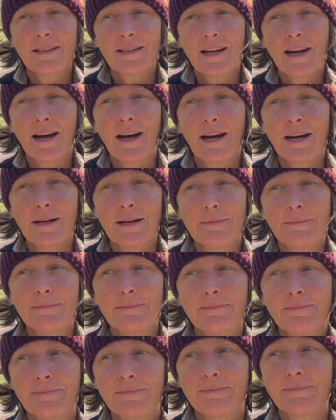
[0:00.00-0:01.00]
in
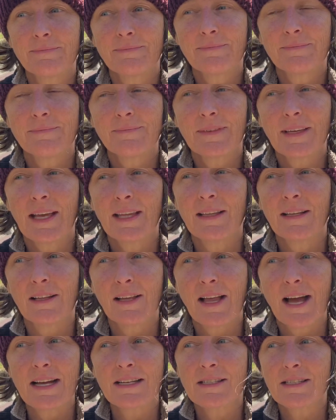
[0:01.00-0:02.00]
the
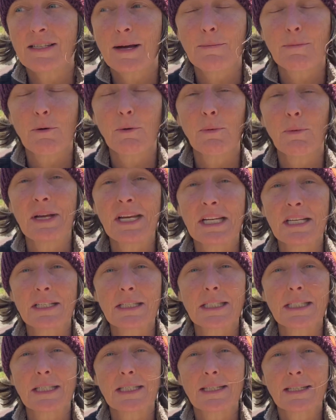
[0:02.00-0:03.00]
last couple
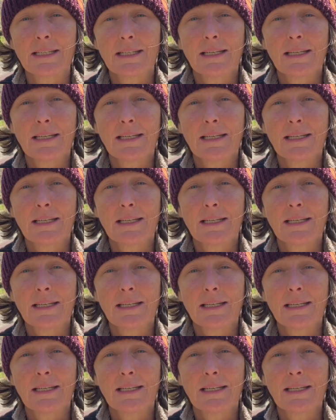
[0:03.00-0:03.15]
weeks